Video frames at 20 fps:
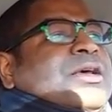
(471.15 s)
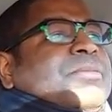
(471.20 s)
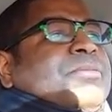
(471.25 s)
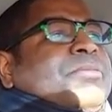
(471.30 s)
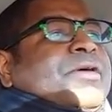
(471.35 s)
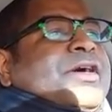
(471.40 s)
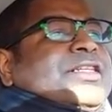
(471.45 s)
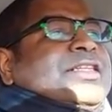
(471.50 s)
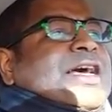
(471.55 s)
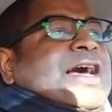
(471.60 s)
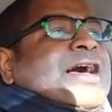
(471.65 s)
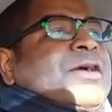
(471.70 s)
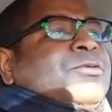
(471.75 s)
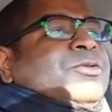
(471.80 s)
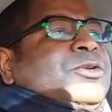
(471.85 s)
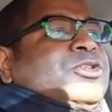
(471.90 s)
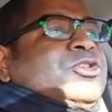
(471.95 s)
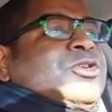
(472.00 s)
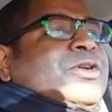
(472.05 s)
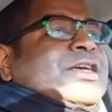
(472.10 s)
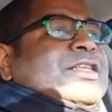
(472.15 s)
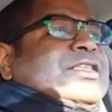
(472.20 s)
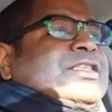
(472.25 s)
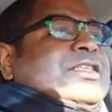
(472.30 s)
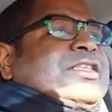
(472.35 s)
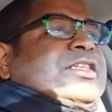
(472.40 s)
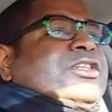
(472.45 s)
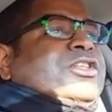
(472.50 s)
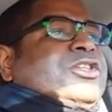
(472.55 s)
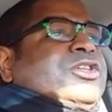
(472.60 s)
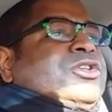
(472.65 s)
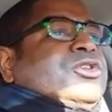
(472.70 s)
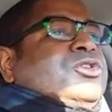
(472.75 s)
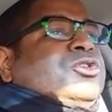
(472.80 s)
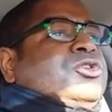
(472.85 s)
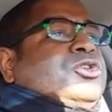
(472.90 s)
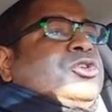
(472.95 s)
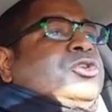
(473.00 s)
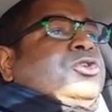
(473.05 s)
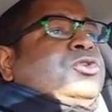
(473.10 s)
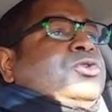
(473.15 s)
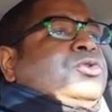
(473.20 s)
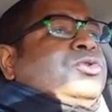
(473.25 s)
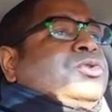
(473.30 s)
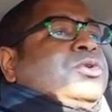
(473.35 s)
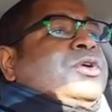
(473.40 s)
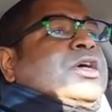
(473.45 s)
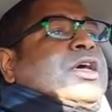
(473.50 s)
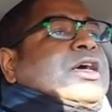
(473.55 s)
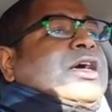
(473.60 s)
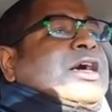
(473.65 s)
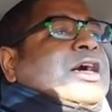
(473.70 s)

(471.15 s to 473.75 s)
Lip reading: but I will transition to